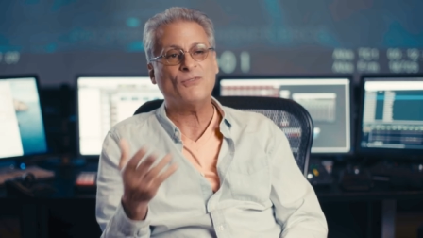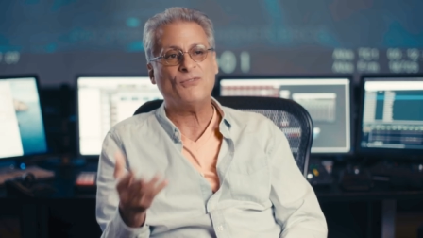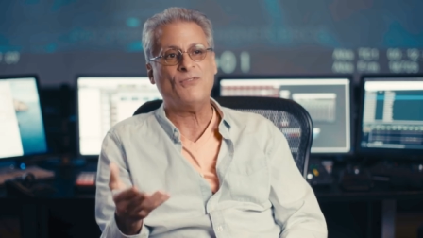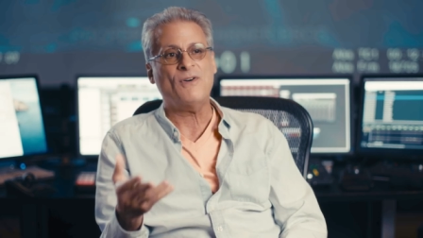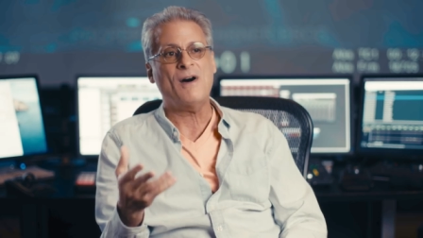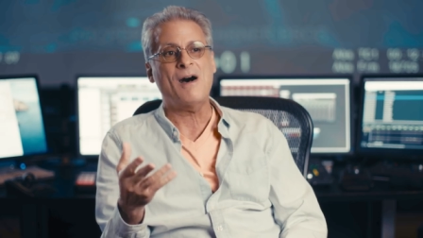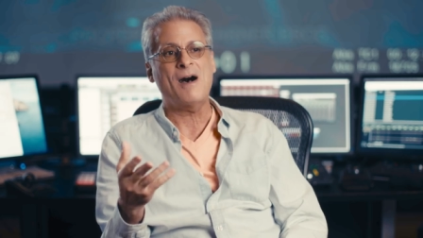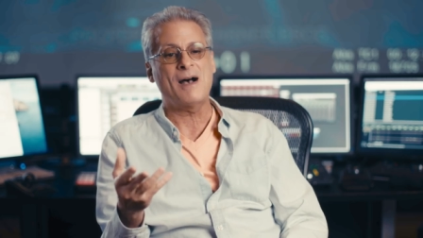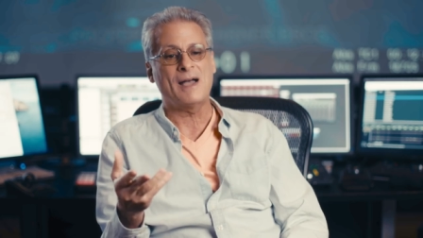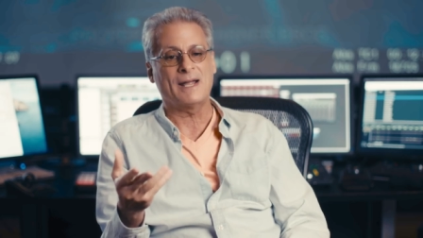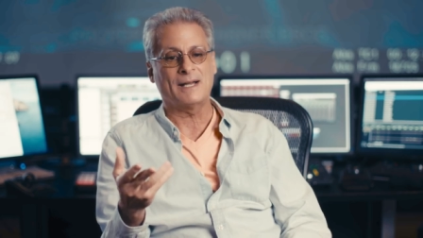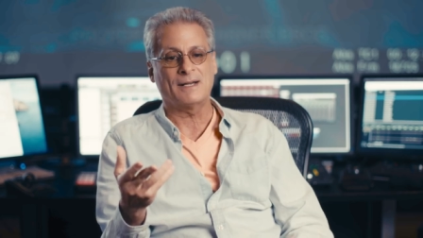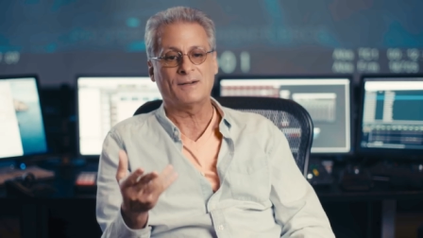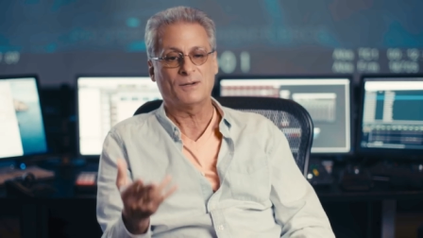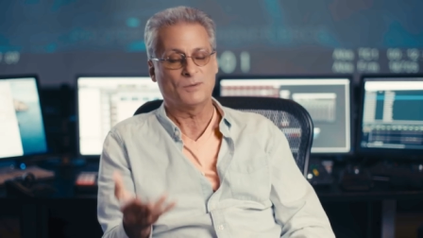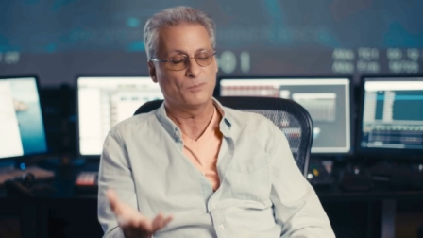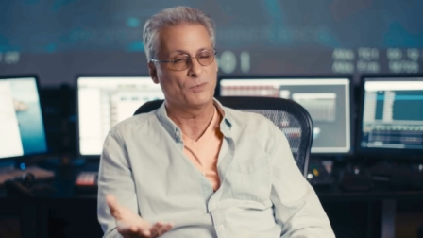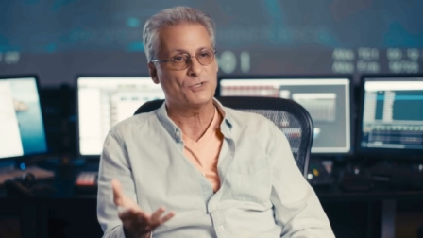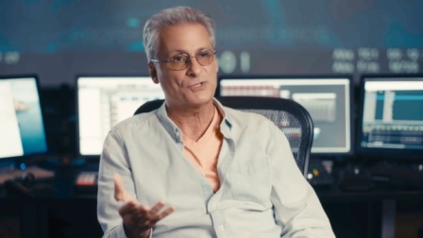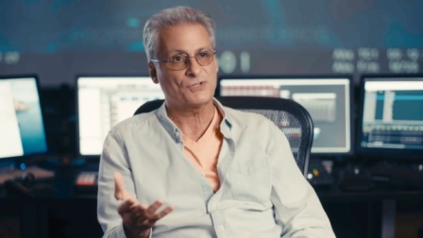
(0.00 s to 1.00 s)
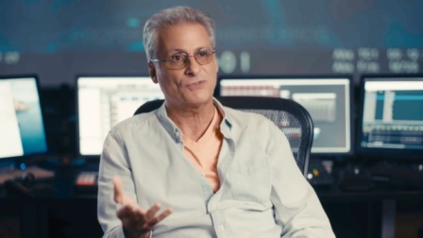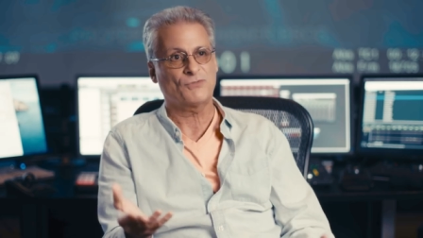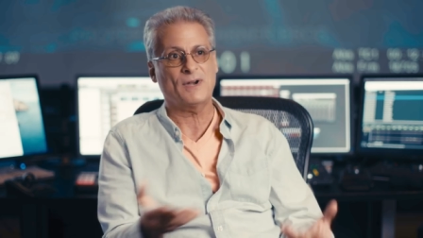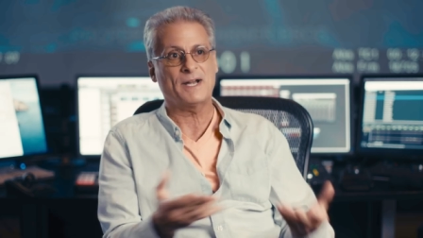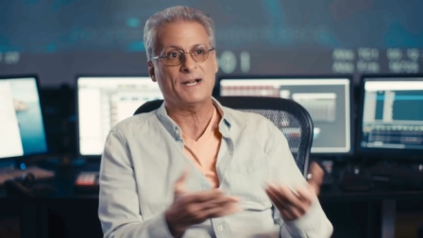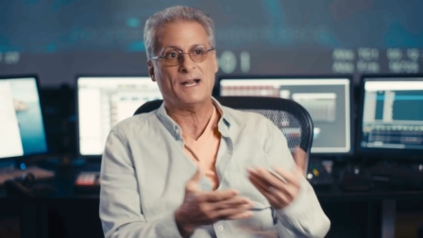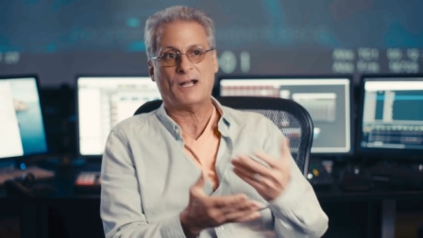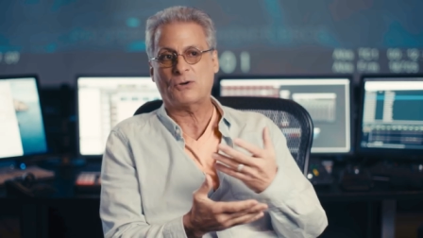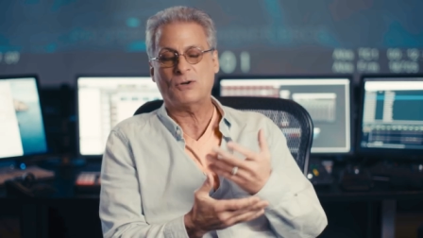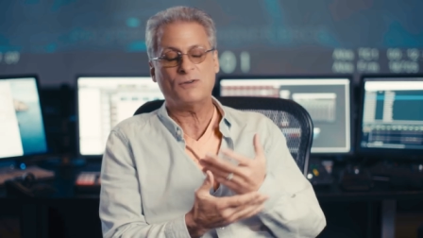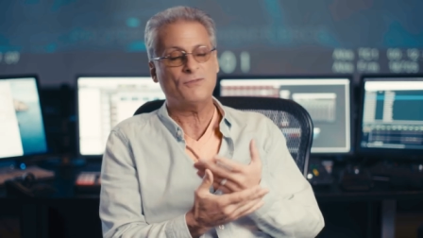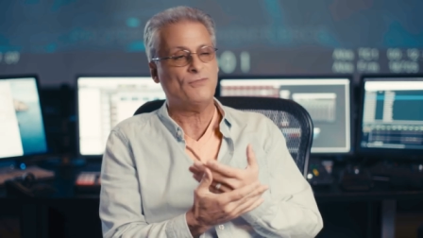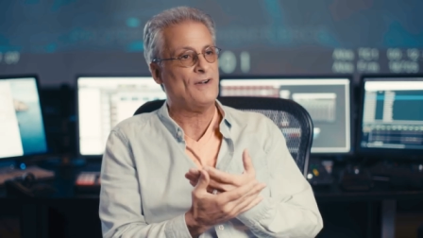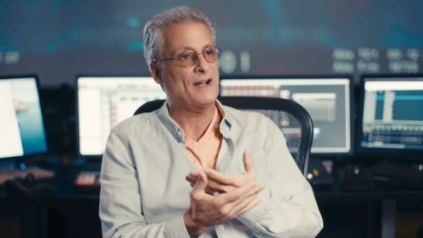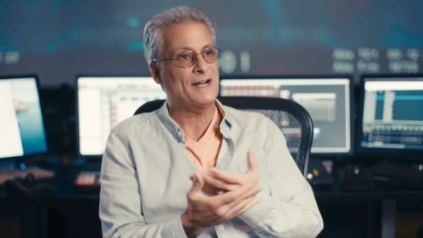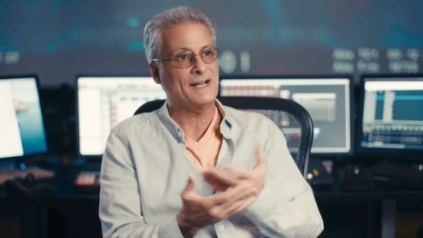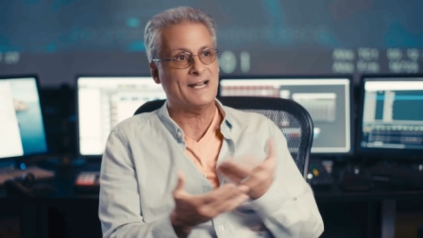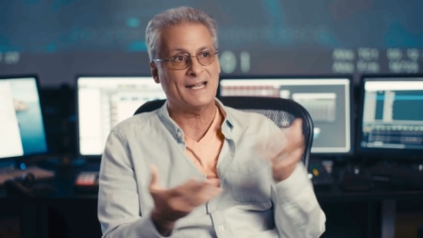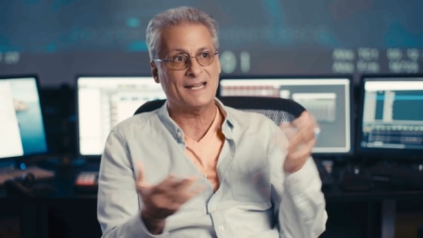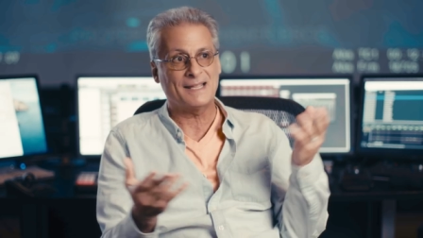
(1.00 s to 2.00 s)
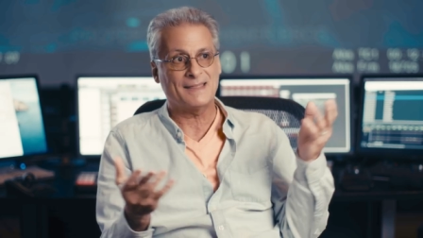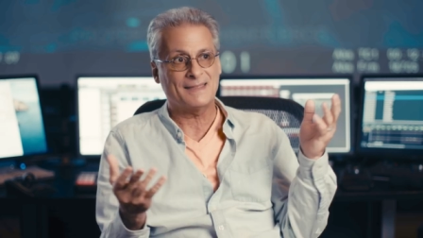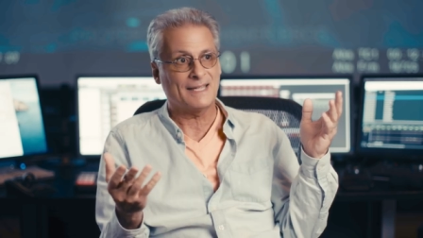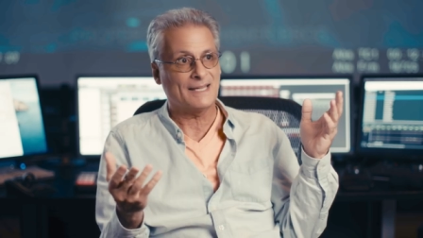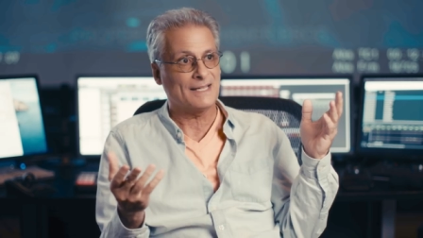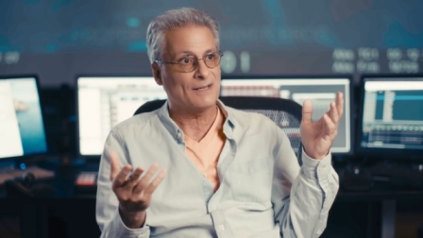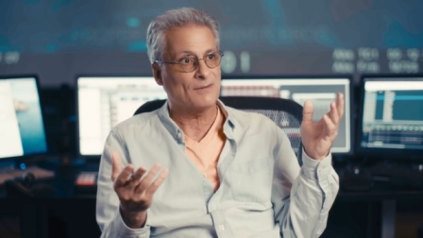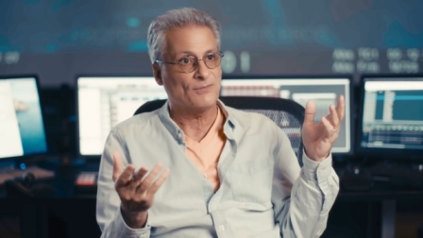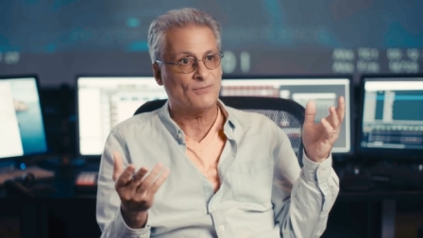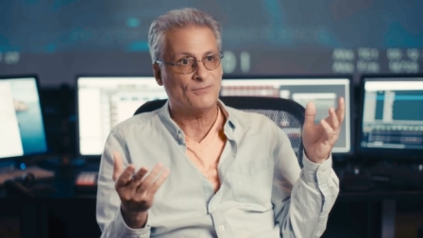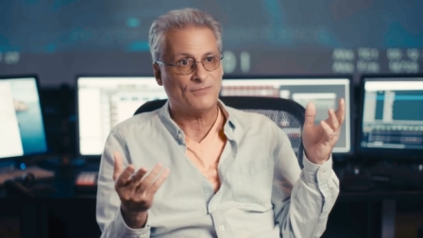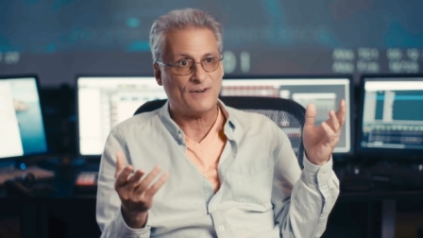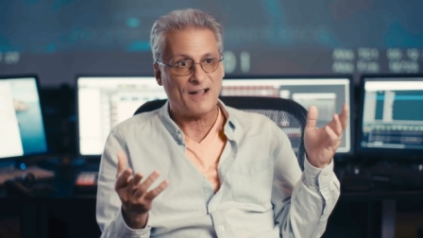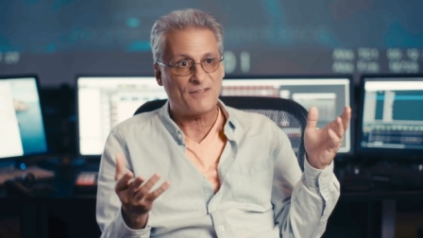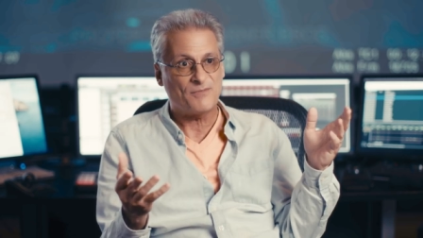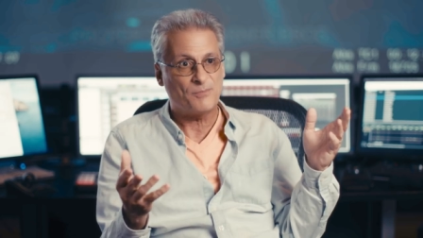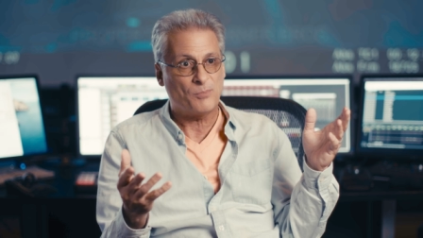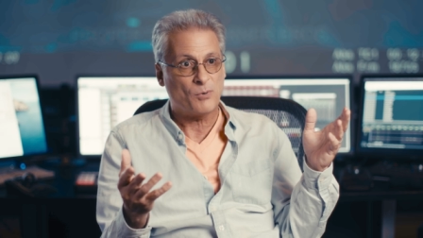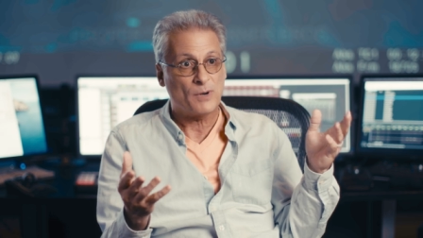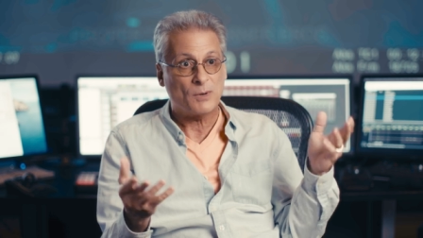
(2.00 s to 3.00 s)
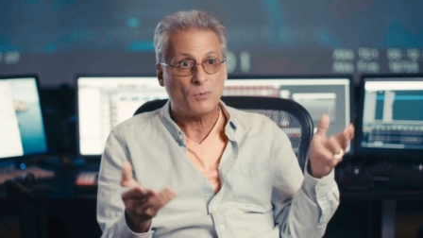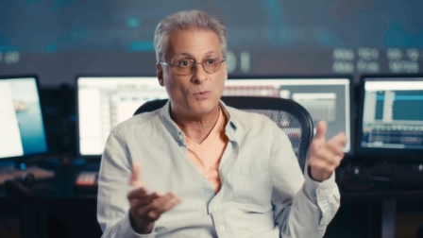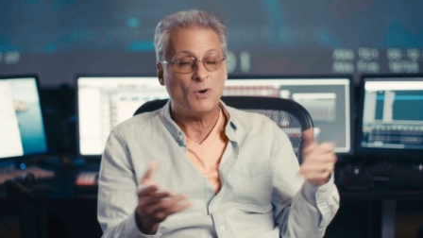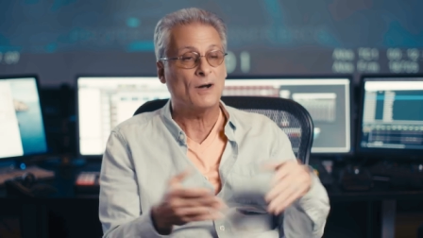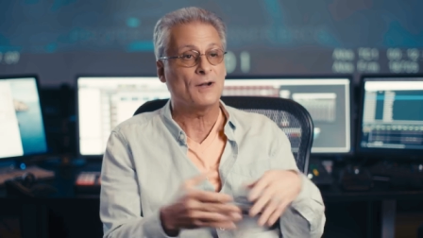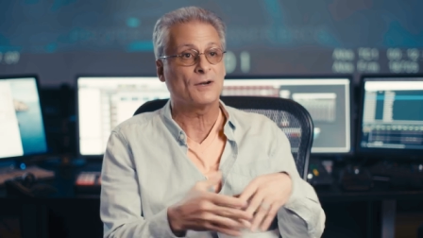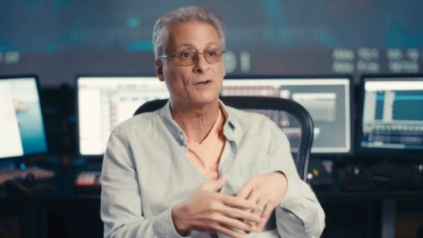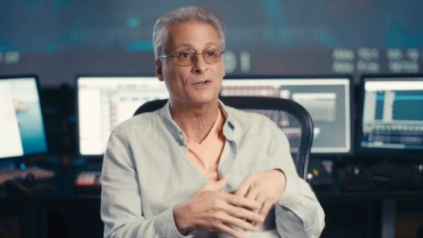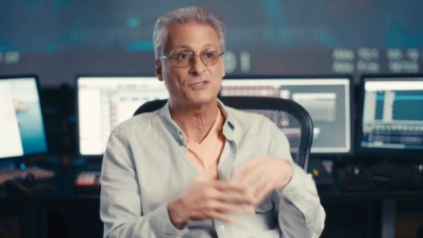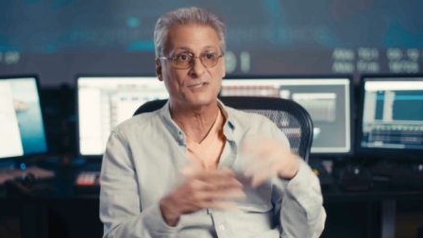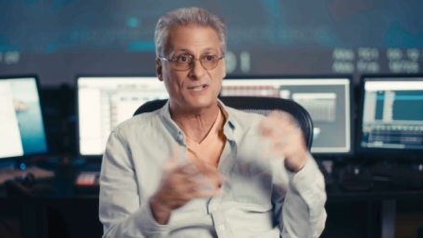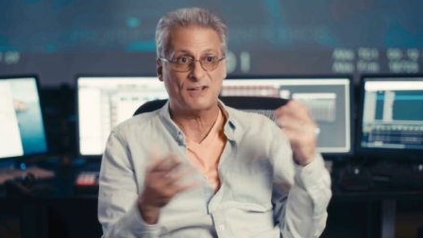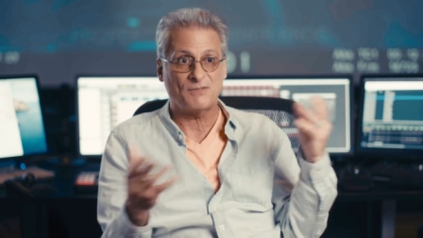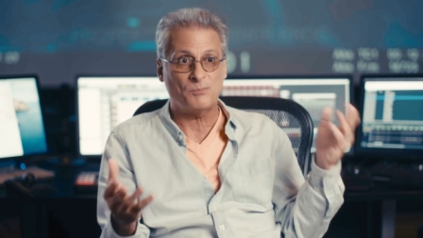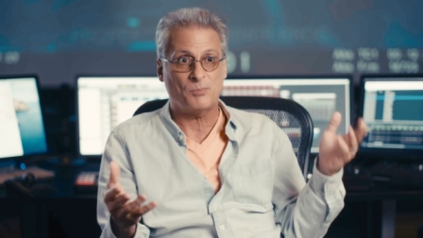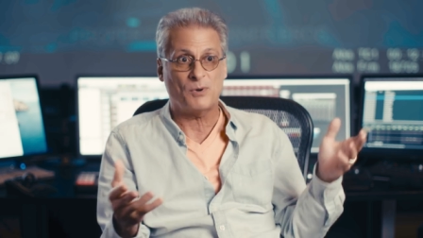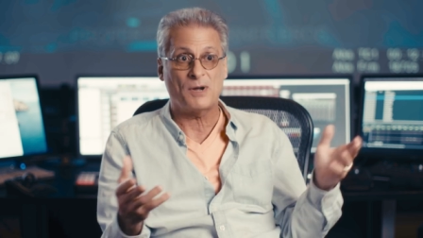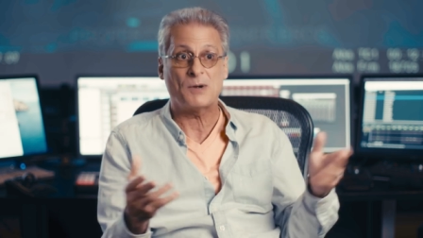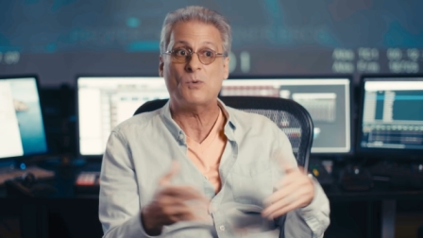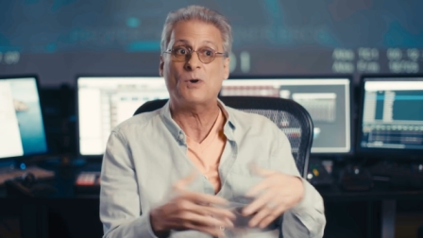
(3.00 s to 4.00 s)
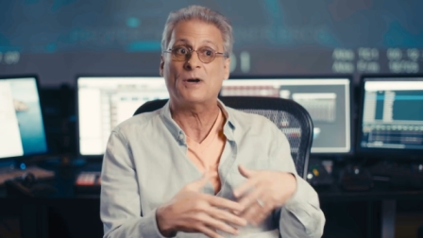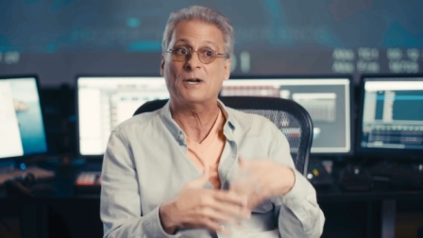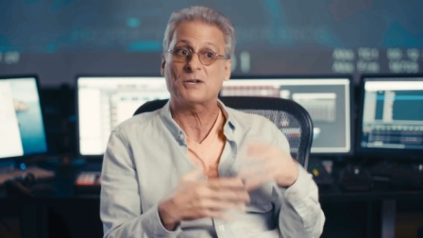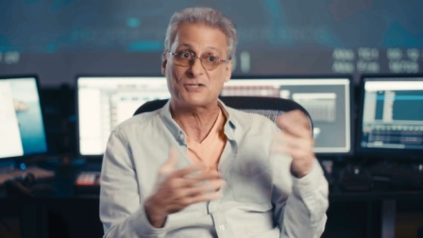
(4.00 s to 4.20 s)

find immersive rain. I couldn't find anything in 5.1 or 7.1 or